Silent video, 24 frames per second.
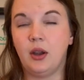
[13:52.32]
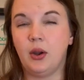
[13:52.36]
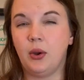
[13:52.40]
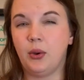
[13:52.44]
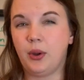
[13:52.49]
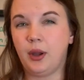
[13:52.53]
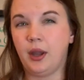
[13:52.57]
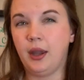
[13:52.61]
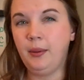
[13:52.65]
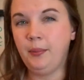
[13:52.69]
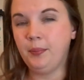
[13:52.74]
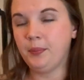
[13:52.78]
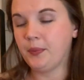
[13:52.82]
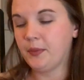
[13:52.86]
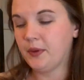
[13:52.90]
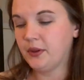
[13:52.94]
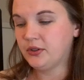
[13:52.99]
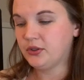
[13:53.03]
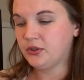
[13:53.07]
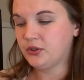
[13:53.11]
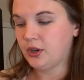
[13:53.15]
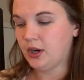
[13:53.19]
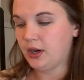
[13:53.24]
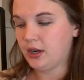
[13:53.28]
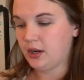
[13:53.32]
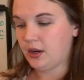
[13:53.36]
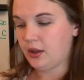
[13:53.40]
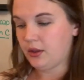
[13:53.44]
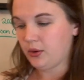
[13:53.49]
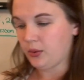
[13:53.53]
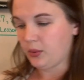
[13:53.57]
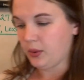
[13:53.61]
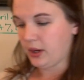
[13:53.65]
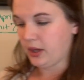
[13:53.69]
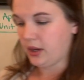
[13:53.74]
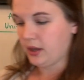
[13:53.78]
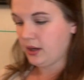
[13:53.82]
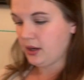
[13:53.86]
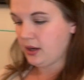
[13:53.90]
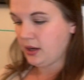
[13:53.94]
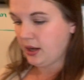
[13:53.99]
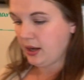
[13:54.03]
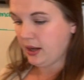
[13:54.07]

Okay, let's try another one.